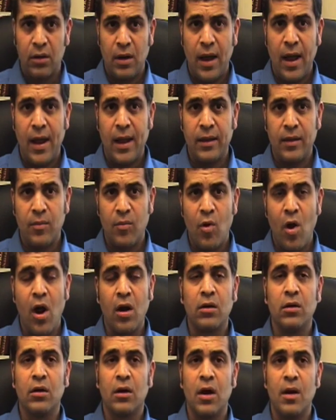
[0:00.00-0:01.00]
And the
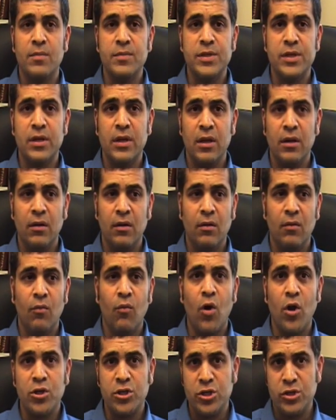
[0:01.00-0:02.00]
proctor comes in
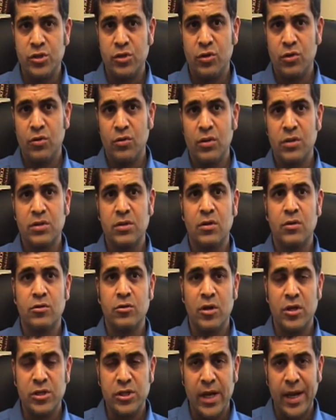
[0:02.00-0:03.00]
and watches you do the
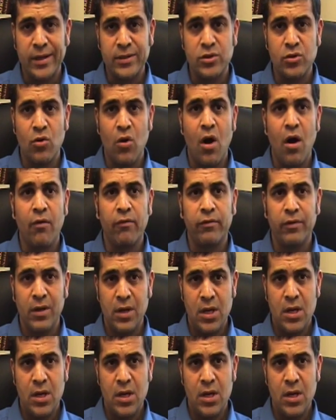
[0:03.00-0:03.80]
surgery and checks you off